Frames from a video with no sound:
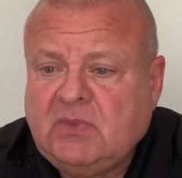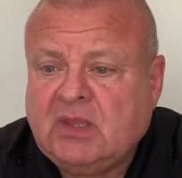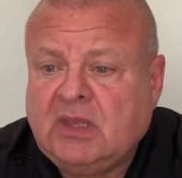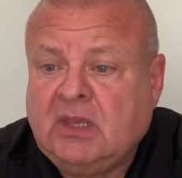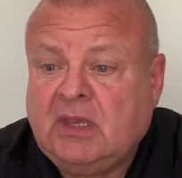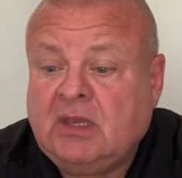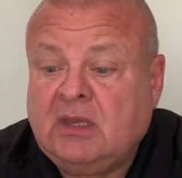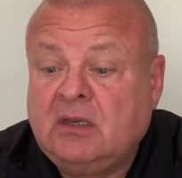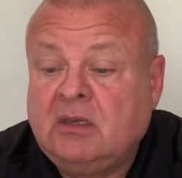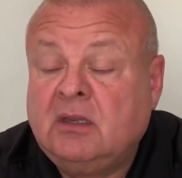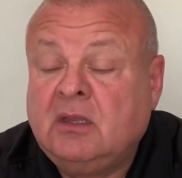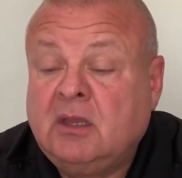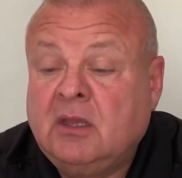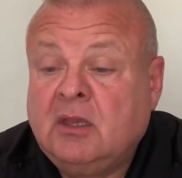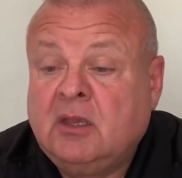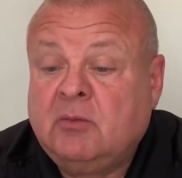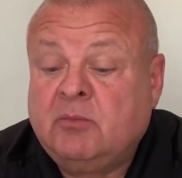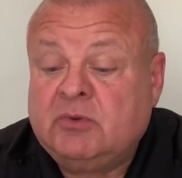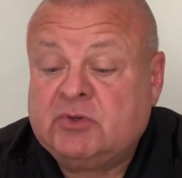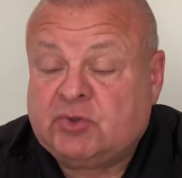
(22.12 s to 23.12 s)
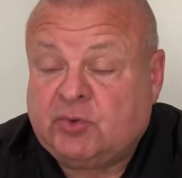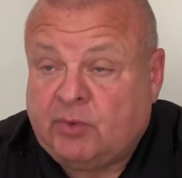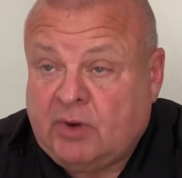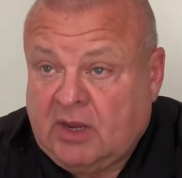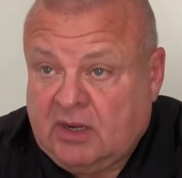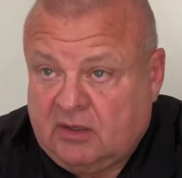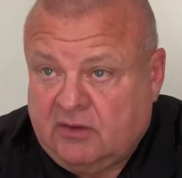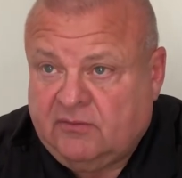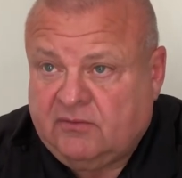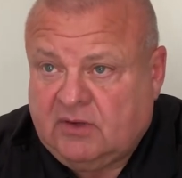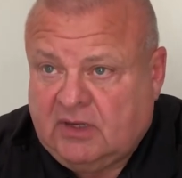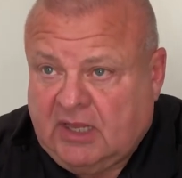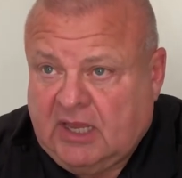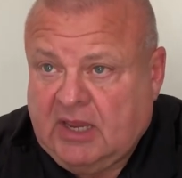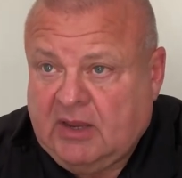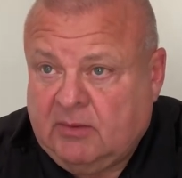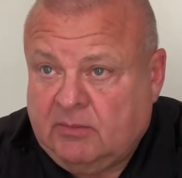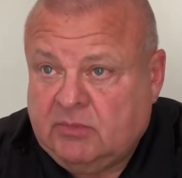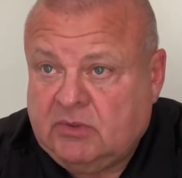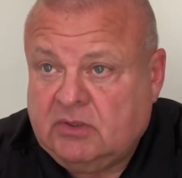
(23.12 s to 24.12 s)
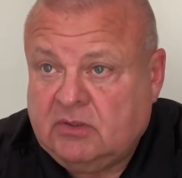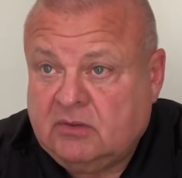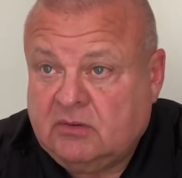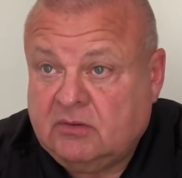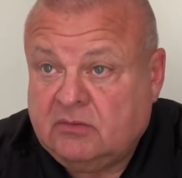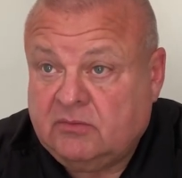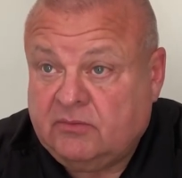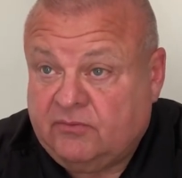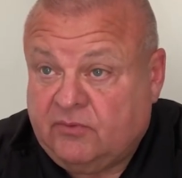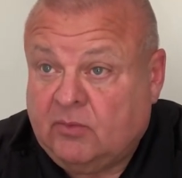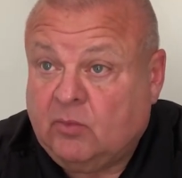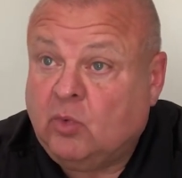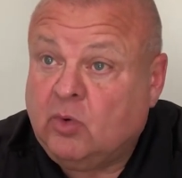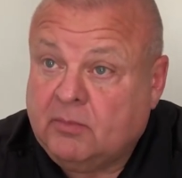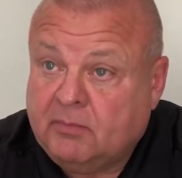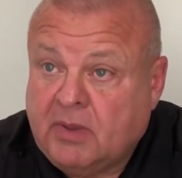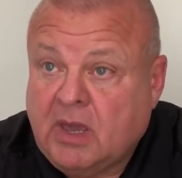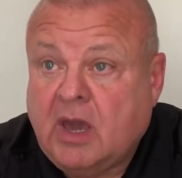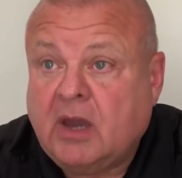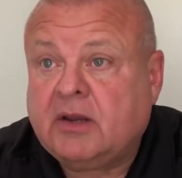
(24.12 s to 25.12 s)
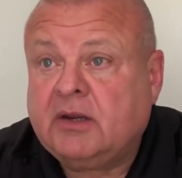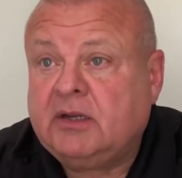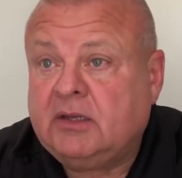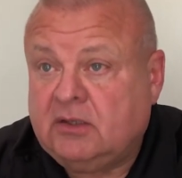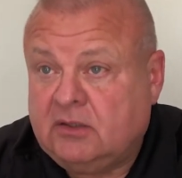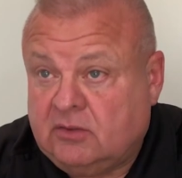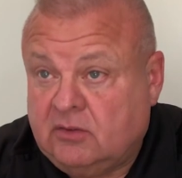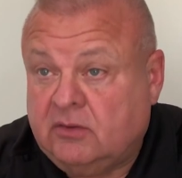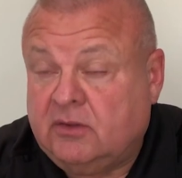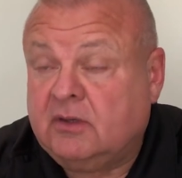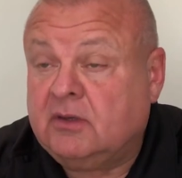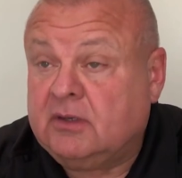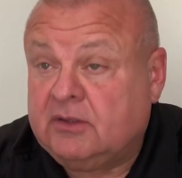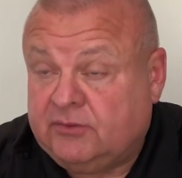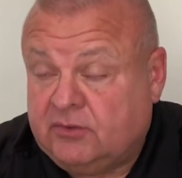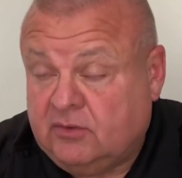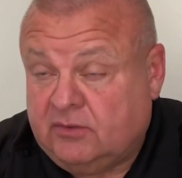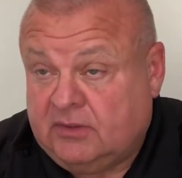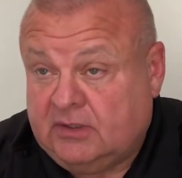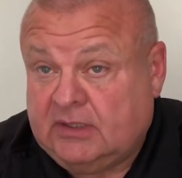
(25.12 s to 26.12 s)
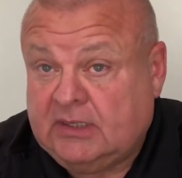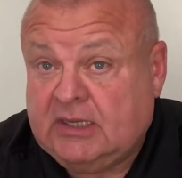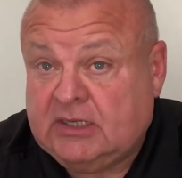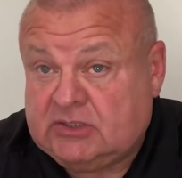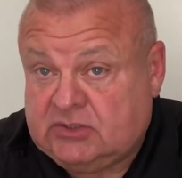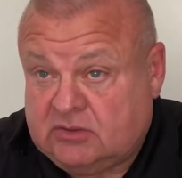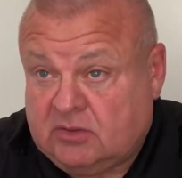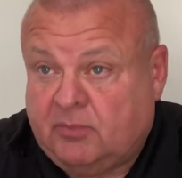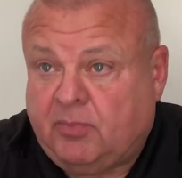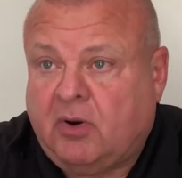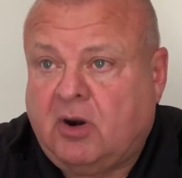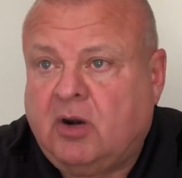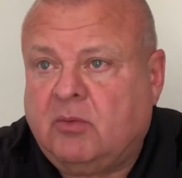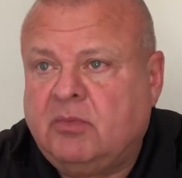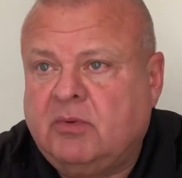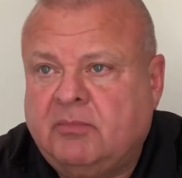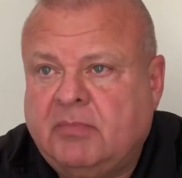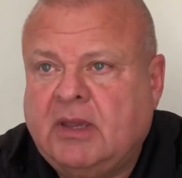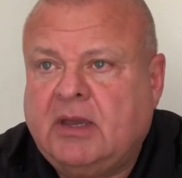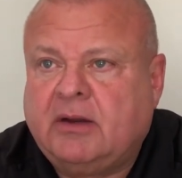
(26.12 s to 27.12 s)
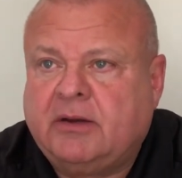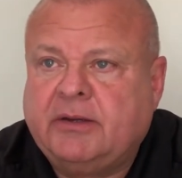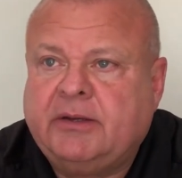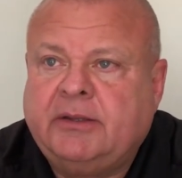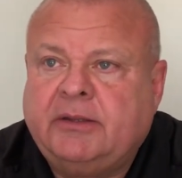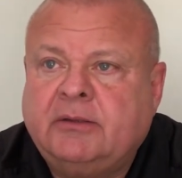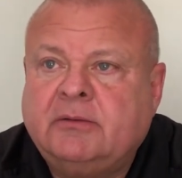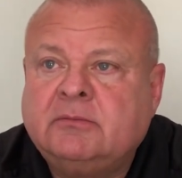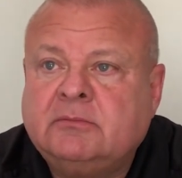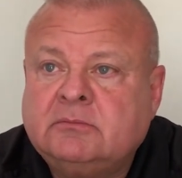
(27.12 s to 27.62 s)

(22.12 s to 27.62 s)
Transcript: and Mr. Ratliff climbed from one balcony to the to the next apartment balcony.